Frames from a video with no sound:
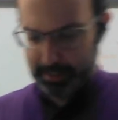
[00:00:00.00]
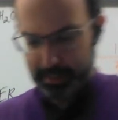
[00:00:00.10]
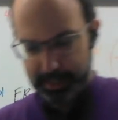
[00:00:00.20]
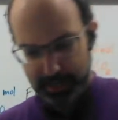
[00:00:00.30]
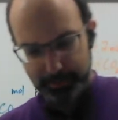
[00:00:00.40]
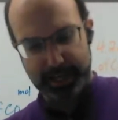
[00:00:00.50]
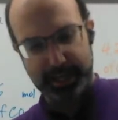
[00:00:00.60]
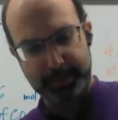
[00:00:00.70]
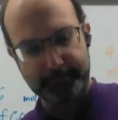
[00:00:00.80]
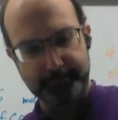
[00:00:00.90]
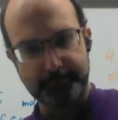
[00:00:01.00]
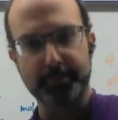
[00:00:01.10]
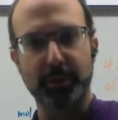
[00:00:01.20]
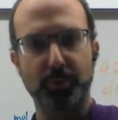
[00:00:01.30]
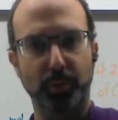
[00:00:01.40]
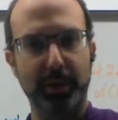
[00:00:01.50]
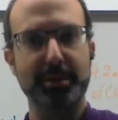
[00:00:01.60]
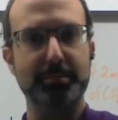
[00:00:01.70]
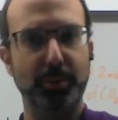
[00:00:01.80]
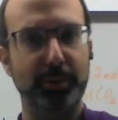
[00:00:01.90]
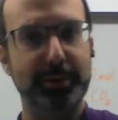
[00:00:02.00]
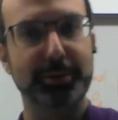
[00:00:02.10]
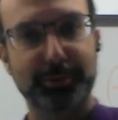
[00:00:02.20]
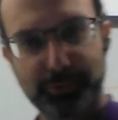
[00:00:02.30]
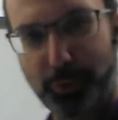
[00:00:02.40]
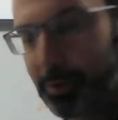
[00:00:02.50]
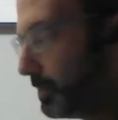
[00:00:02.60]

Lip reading: I end up getting 1.4.